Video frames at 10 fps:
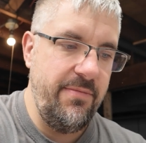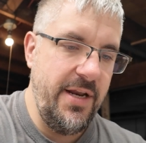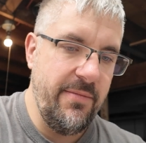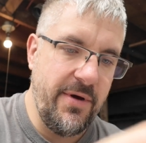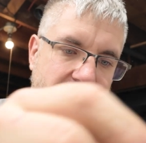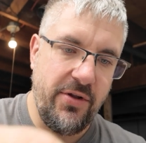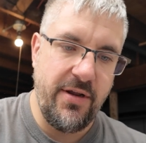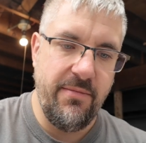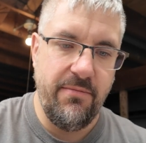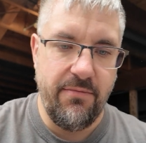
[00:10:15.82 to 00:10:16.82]
peanut butter
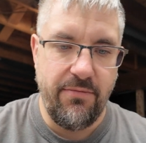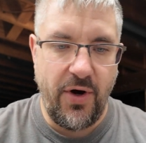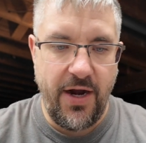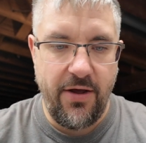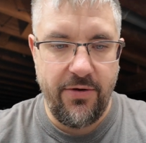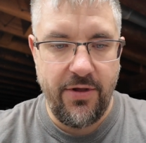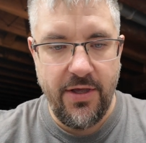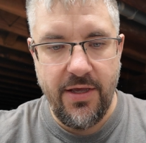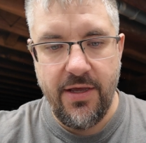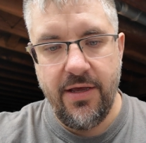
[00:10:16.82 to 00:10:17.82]
looking brown.
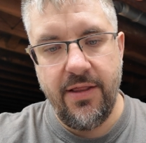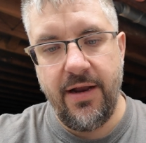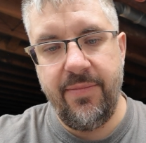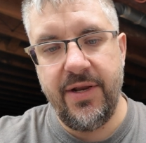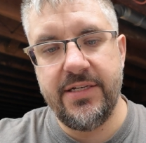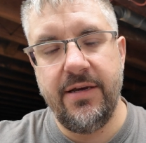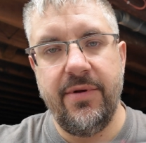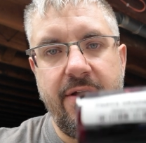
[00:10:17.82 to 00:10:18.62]
And I picked up